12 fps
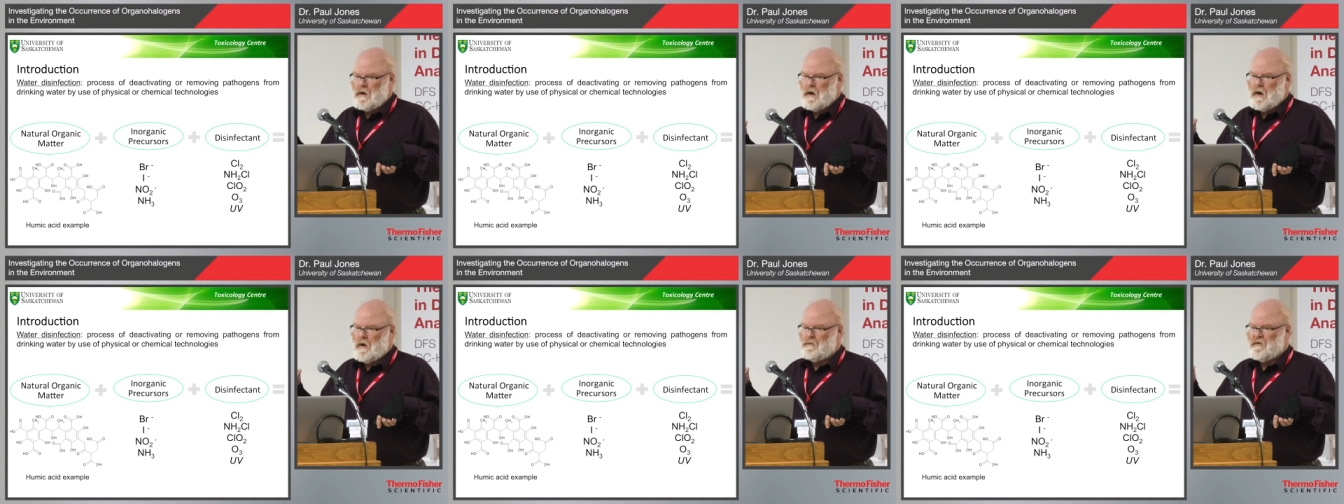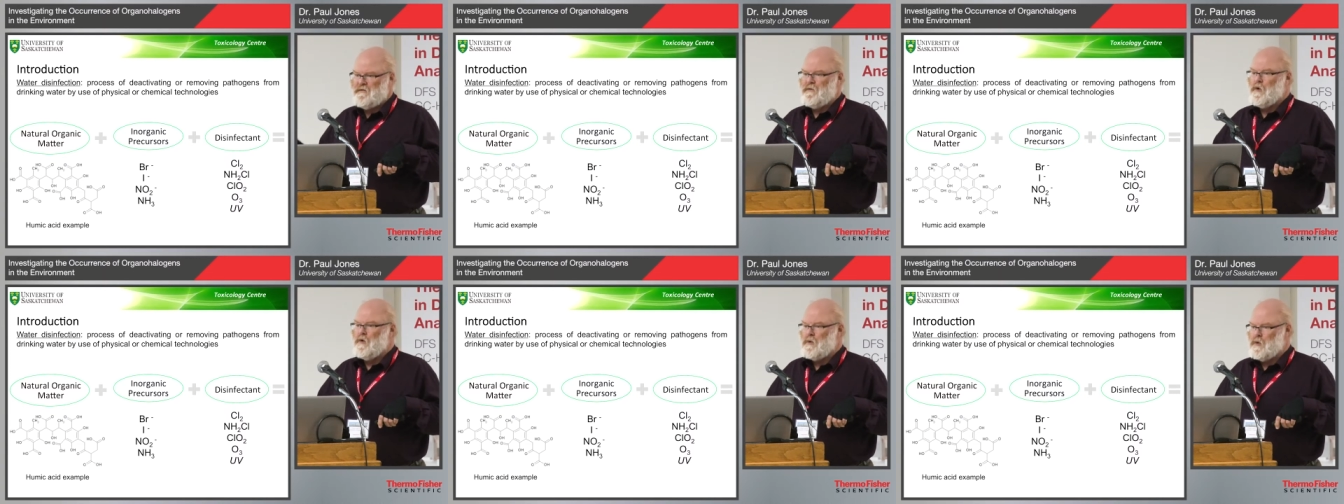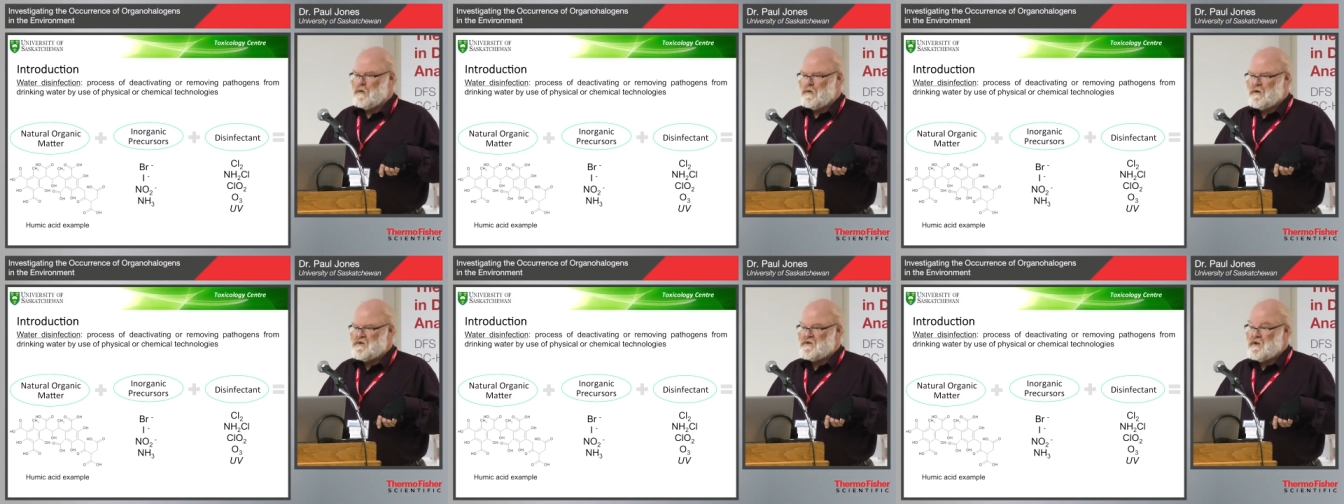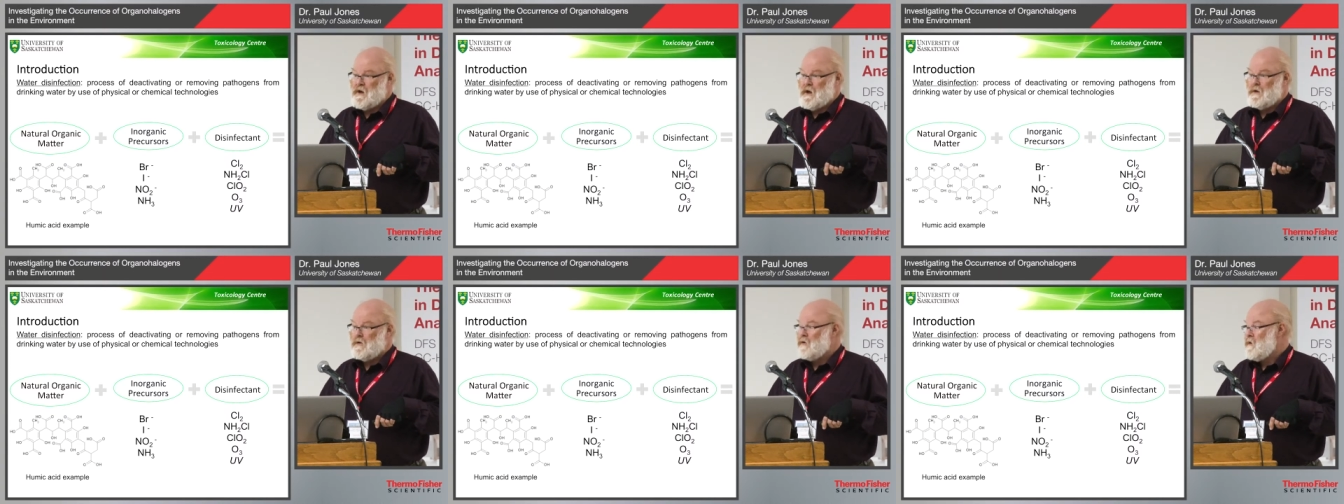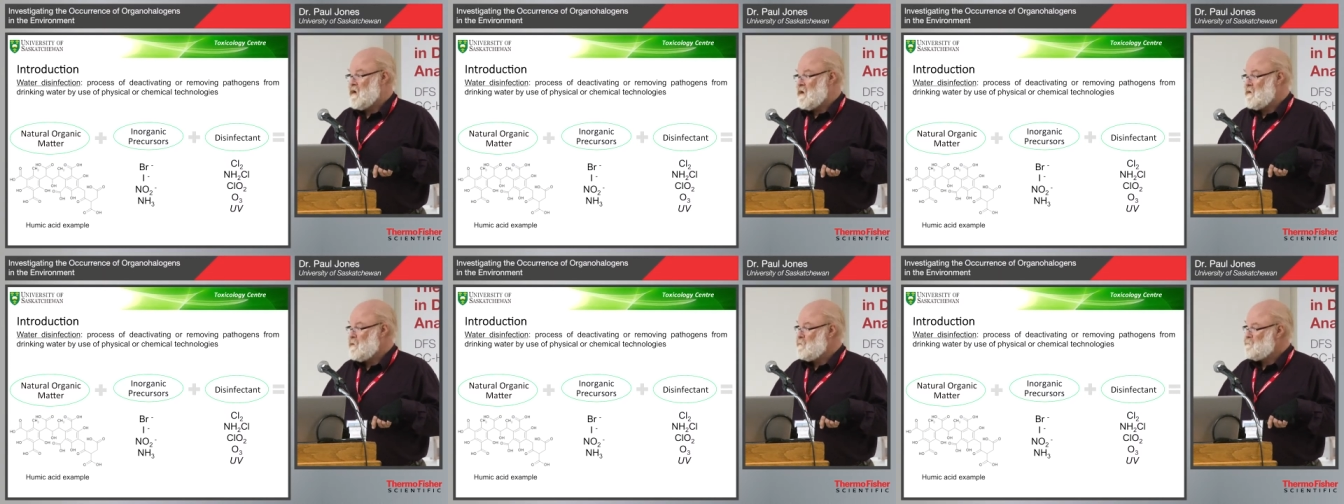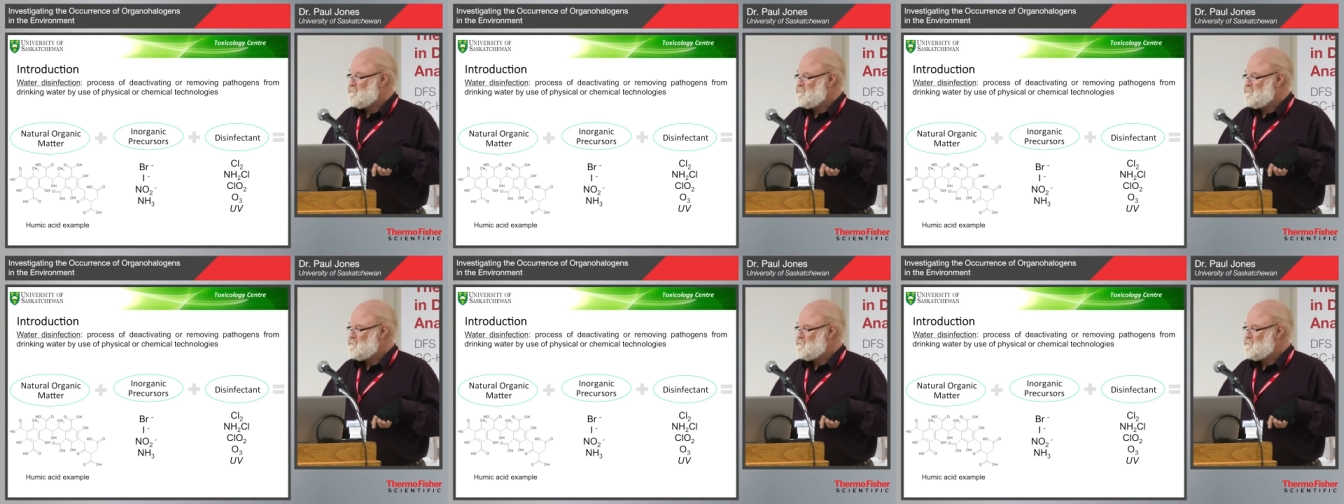uh, before the water is uh, chlorinated.